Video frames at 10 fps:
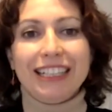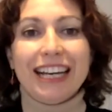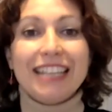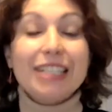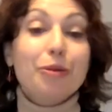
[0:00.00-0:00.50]

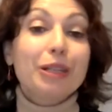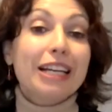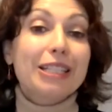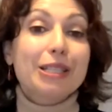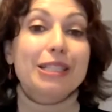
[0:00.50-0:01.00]
And I would
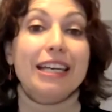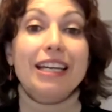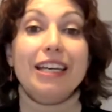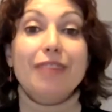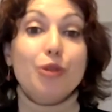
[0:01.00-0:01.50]
like to say
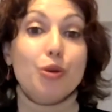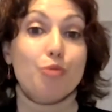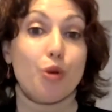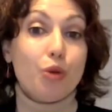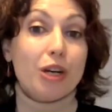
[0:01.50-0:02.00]
a few
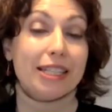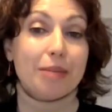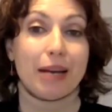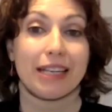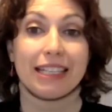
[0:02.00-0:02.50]
more words
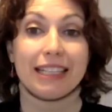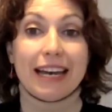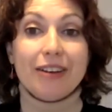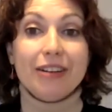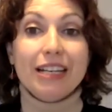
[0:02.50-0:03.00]
about it
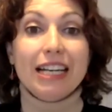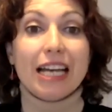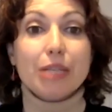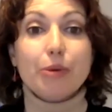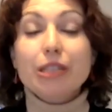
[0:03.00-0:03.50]
now,
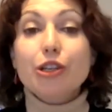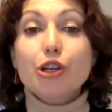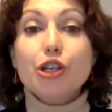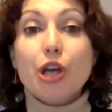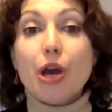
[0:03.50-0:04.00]
as well as to
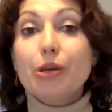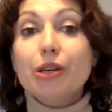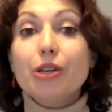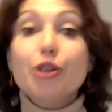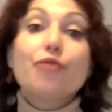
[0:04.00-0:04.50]
share with
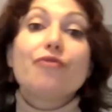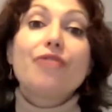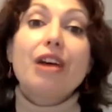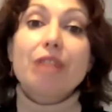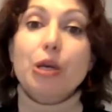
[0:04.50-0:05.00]
you
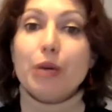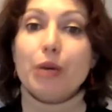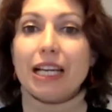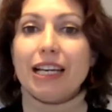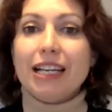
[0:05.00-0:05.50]
very
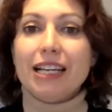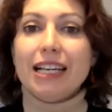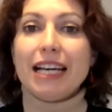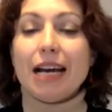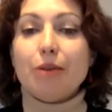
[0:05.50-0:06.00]
quickly
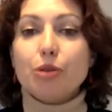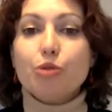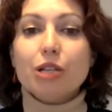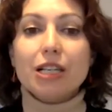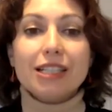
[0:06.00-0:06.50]
how it
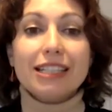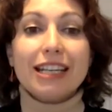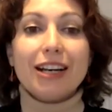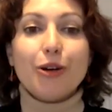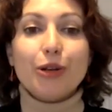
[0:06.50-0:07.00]
works
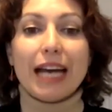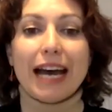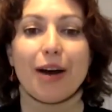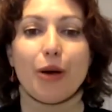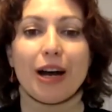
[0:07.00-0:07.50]
on
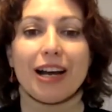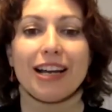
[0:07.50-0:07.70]
our